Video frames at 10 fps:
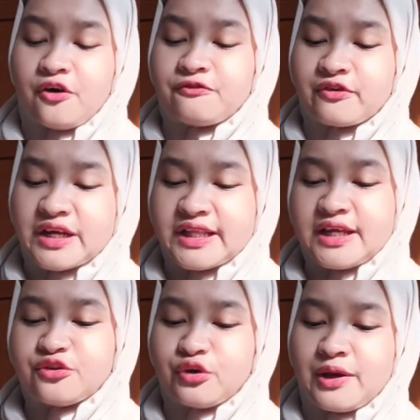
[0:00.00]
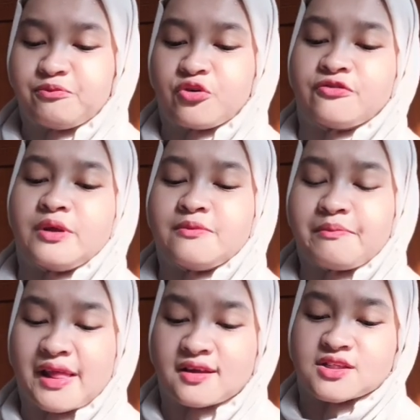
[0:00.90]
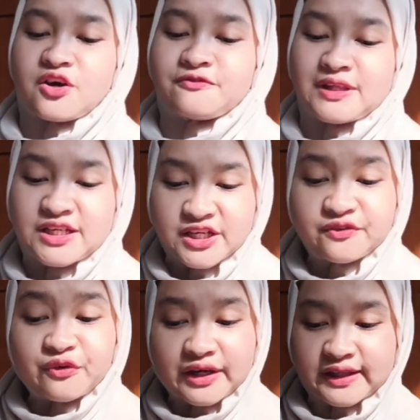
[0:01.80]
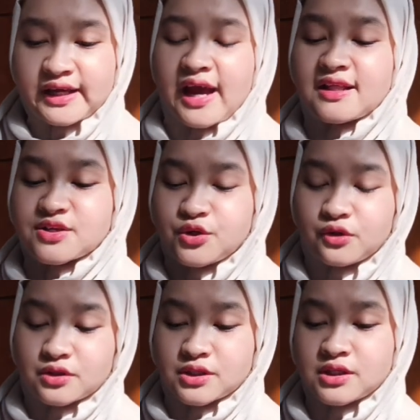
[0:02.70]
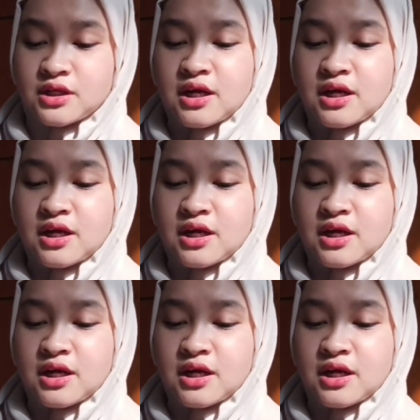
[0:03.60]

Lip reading: of writing to improve the methods of teaching writing at schools.